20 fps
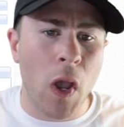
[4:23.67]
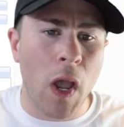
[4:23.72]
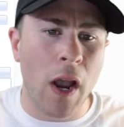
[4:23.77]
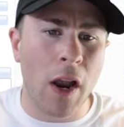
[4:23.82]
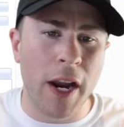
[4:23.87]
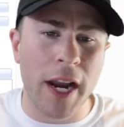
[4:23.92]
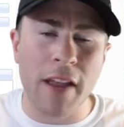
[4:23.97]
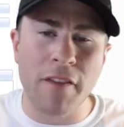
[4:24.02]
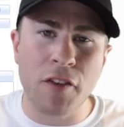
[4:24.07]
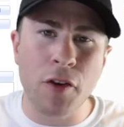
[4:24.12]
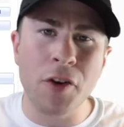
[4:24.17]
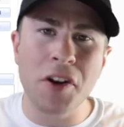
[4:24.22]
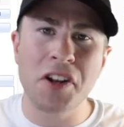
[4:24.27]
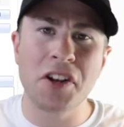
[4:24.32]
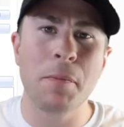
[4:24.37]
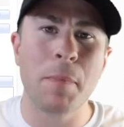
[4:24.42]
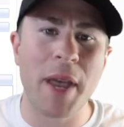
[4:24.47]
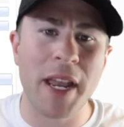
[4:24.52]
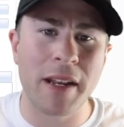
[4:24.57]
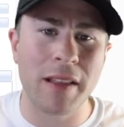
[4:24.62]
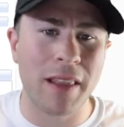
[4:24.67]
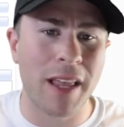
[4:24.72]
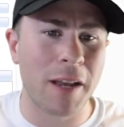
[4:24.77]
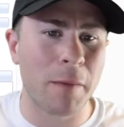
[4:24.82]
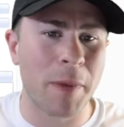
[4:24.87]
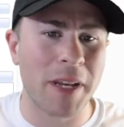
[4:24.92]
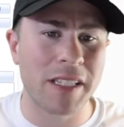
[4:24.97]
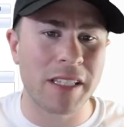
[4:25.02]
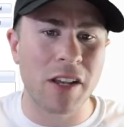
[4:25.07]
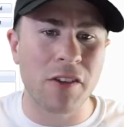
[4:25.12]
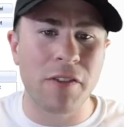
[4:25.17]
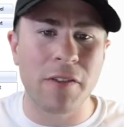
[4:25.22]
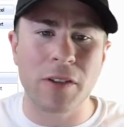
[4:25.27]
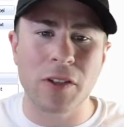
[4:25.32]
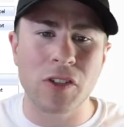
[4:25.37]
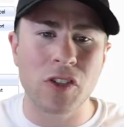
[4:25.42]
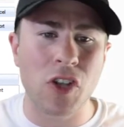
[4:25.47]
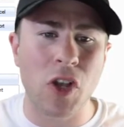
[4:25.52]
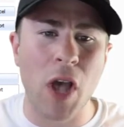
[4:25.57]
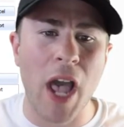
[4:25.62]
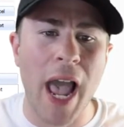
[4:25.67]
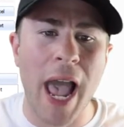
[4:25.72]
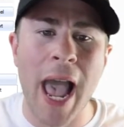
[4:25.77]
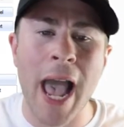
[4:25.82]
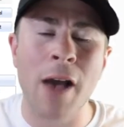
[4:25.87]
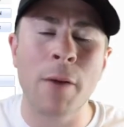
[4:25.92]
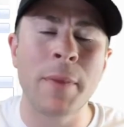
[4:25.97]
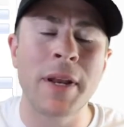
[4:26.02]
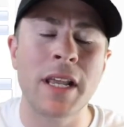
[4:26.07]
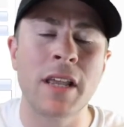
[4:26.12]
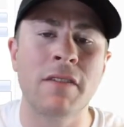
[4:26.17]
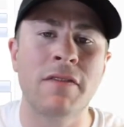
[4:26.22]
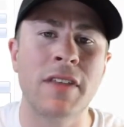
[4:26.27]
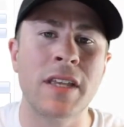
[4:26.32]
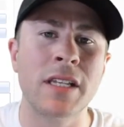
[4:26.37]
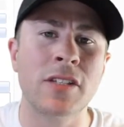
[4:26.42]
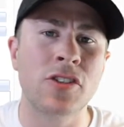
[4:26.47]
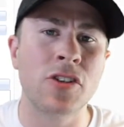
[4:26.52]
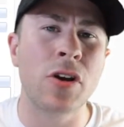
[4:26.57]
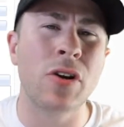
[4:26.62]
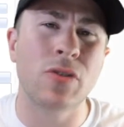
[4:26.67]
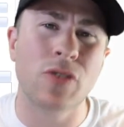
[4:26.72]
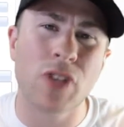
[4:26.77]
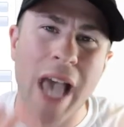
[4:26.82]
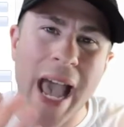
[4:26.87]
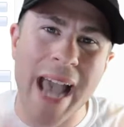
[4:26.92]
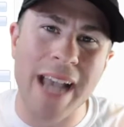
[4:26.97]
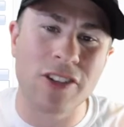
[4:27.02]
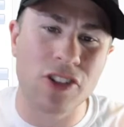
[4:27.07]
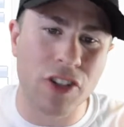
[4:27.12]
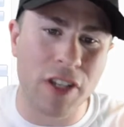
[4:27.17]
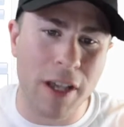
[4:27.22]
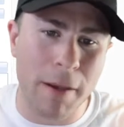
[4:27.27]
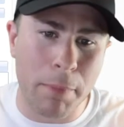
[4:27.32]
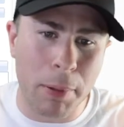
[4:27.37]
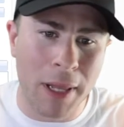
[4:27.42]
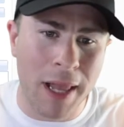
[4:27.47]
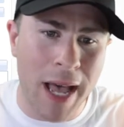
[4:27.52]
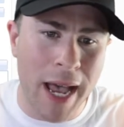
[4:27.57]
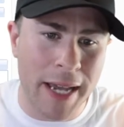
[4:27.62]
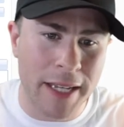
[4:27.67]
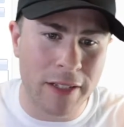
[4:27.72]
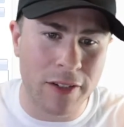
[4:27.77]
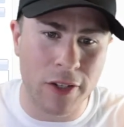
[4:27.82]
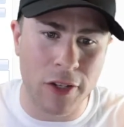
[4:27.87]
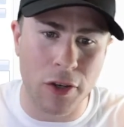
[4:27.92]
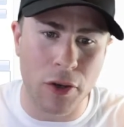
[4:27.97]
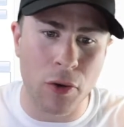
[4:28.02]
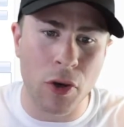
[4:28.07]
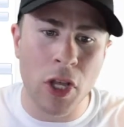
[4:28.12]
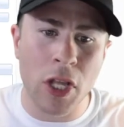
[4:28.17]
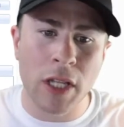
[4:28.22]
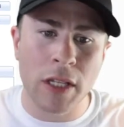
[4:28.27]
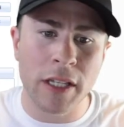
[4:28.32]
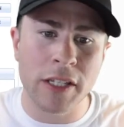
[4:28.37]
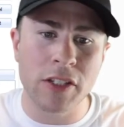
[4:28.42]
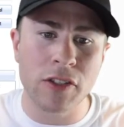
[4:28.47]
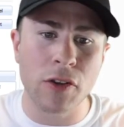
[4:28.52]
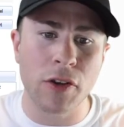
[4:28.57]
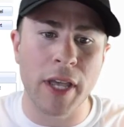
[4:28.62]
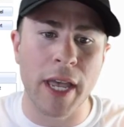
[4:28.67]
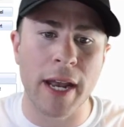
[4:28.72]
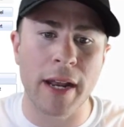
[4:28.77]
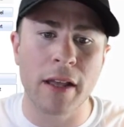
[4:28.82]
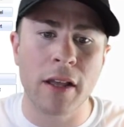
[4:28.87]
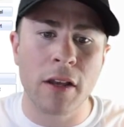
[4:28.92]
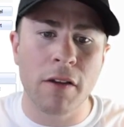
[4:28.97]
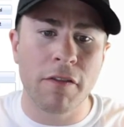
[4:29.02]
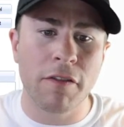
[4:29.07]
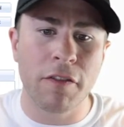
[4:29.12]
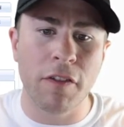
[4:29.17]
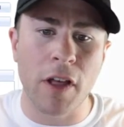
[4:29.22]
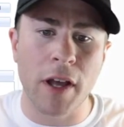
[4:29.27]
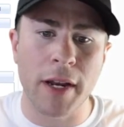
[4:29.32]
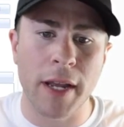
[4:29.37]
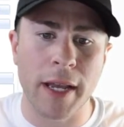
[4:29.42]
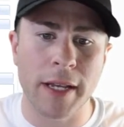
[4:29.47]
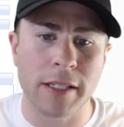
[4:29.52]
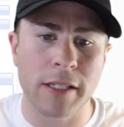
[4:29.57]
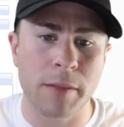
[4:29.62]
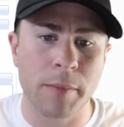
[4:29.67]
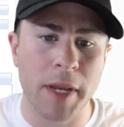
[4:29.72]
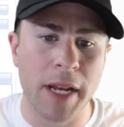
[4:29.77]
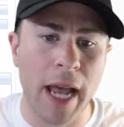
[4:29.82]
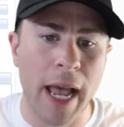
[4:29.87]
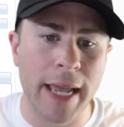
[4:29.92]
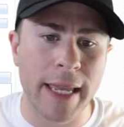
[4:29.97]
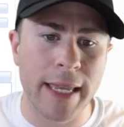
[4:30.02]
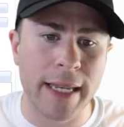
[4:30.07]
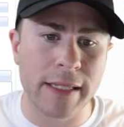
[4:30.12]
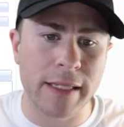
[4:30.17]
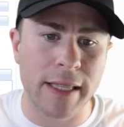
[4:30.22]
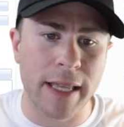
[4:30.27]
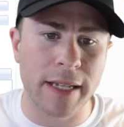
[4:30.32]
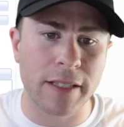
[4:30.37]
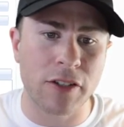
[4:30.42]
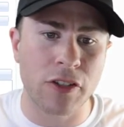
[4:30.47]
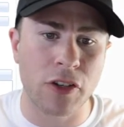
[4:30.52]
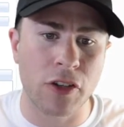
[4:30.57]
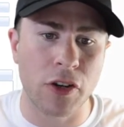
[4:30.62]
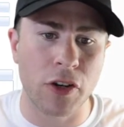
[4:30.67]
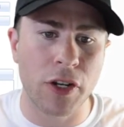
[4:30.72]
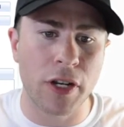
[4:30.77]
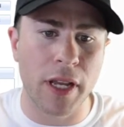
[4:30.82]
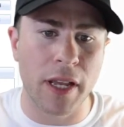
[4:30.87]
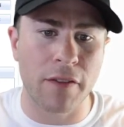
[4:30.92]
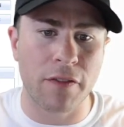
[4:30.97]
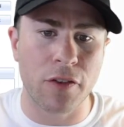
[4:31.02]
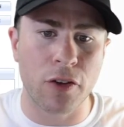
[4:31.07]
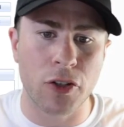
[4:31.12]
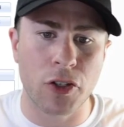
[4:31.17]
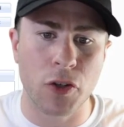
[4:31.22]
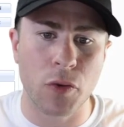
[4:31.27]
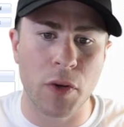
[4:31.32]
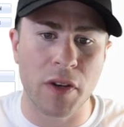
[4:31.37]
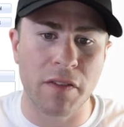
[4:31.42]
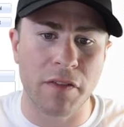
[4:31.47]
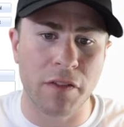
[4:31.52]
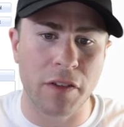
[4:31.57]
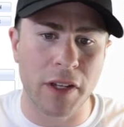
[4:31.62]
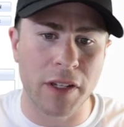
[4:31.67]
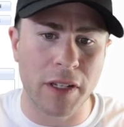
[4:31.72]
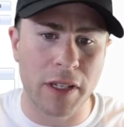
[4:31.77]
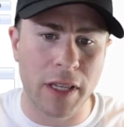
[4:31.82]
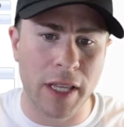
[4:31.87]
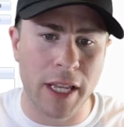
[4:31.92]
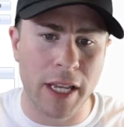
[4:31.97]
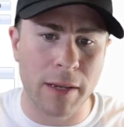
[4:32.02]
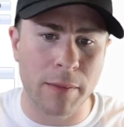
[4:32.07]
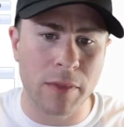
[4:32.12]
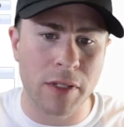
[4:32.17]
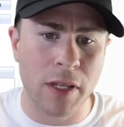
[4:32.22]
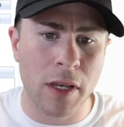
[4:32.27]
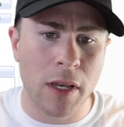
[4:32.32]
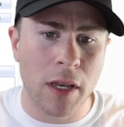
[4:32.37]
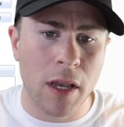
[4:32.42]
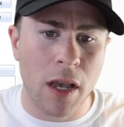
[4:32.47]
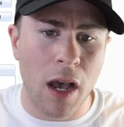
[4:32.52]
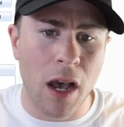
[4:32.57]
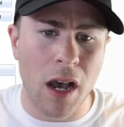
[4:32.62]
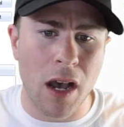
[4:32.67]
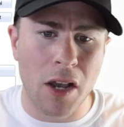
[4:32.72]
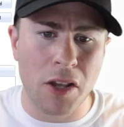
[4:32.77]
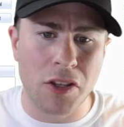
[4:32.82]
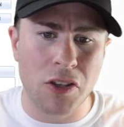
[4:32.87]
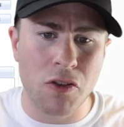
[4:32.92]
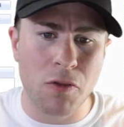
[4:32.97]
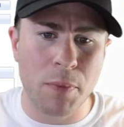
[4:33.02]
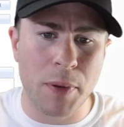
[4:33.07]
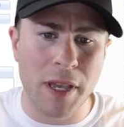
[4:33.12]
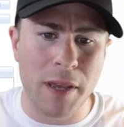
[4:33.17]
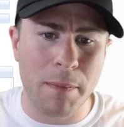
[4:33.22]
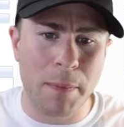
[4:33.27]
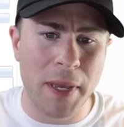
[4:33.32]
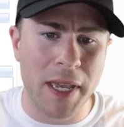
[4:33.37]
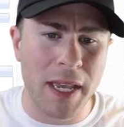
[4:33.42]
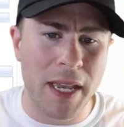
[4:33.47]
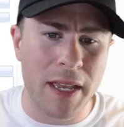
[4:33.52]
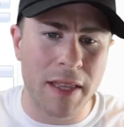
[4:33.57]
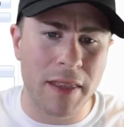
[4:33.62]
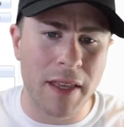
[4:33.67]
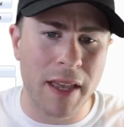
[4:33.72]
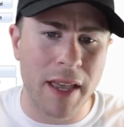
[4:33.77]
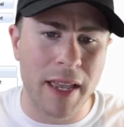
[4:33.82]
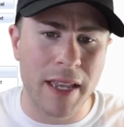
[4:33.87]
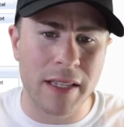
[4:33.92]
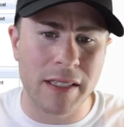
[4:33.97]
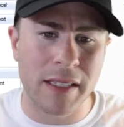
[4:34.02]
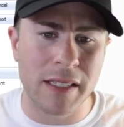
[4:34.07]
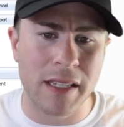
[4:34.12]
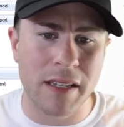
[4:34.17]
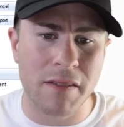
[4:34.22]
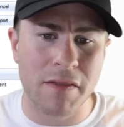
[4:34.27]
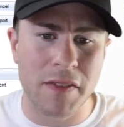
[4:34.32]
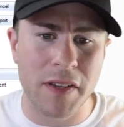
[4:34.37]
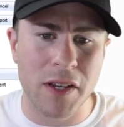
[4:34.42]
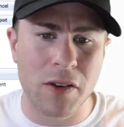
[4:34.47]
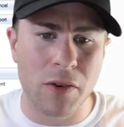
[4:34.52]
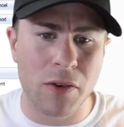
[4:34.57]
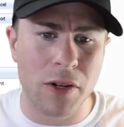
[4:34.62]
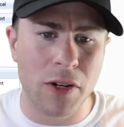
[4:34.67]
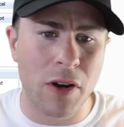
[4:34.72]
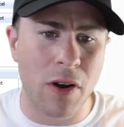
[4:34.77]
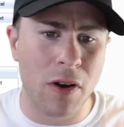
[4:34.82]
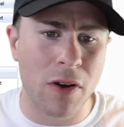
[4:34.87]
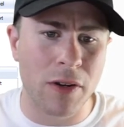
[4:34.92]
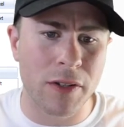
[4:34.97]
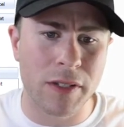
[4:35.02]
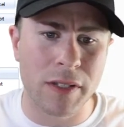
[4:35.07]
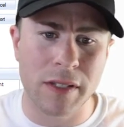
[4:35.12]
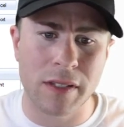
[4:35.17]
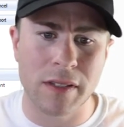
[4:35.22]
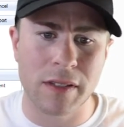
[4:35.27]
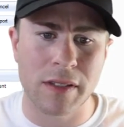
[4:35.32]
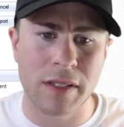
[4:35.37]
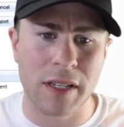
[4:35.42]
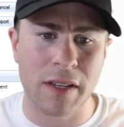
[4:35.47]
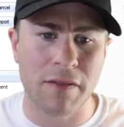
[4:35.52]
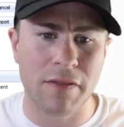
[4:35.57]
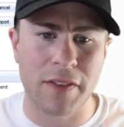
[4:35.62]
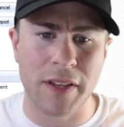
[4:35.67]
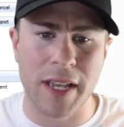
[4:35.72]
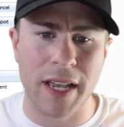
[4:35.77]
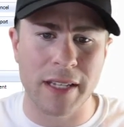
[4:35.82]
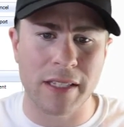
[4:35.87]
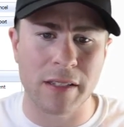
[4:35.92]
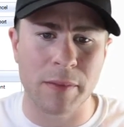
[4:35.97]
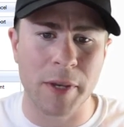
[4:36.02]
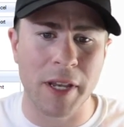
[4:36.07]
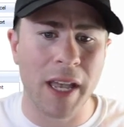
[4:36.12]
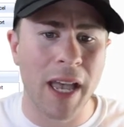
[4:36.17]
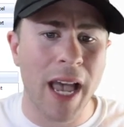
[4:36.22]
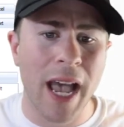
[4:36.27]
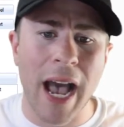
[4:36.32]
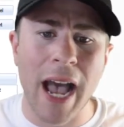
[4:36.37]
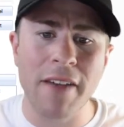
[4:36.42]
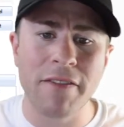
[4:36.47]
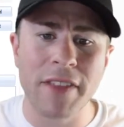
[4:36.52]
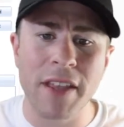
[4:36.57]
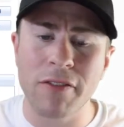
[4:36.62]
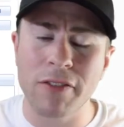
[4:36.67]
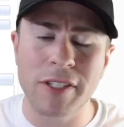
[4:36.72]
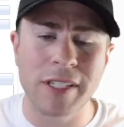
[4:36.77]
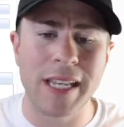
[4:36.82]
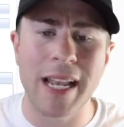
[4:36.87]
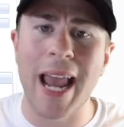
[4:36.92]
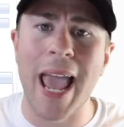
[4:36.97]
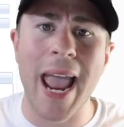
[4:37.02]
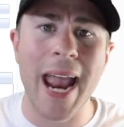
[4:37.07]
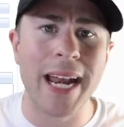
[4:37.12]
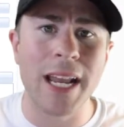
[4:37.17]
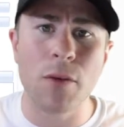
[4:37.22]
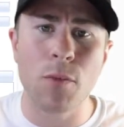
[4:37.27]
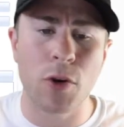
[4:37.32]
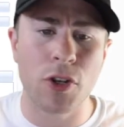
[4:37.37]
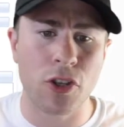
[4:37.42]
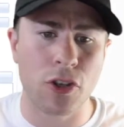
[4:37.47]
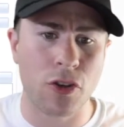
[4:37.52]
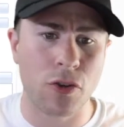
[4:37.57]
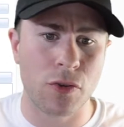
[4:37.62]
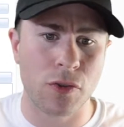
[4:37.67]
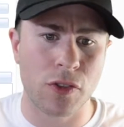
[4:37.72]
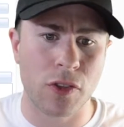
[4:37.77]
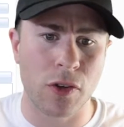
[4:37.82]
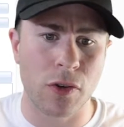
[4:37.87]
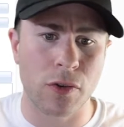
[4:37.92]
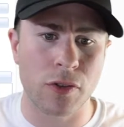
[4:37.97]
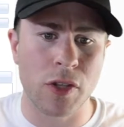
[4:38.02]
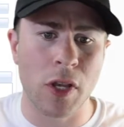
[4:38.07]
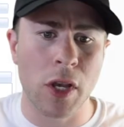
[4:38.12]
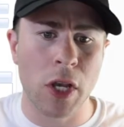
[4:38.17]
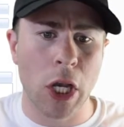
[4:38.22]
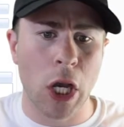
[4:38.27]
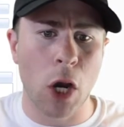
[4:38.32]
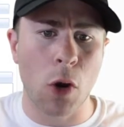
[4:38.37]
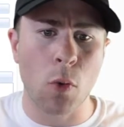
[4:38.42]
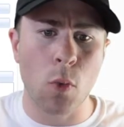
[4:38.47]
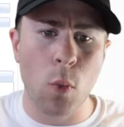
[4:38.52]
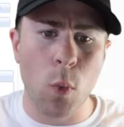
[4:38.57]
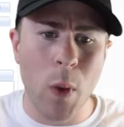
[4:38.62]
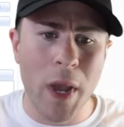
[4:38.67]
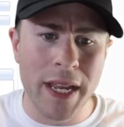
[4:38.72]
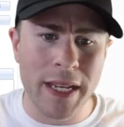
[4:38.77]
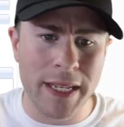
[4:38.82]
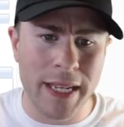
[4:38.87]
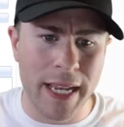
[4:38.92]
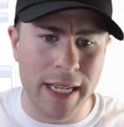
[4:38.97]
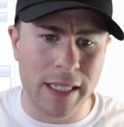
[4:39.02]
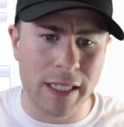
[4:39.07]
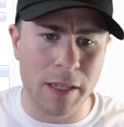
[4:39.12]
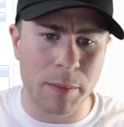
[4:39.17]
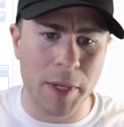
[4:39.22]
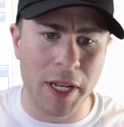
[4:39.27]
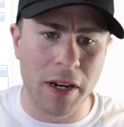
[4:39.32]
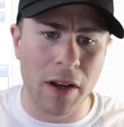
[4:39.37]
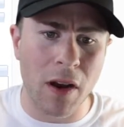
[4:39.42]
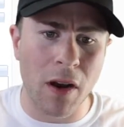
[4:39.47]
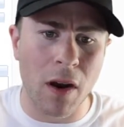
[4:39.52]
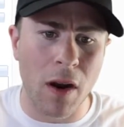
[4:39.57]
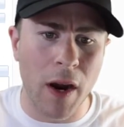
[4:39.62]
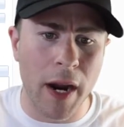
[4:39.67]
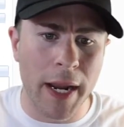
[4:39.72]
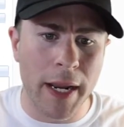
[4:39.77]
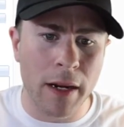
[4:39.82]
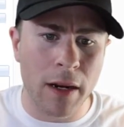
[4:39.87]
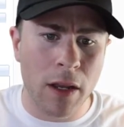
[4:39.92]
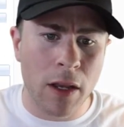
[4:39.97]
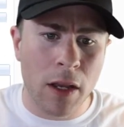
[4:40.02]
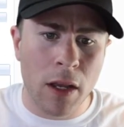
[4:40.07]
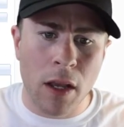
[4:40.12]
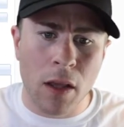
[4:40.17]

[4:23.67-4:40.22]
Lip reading: All right, if you're an independent like myself, how many of these nodes actually apply to you? Let's look at it. Flood estimate. I guess that's good if you're doing flood claims. UPP, the ACV, or an RCV estimate. I've never seen anyone use those. A wind estimate. All right.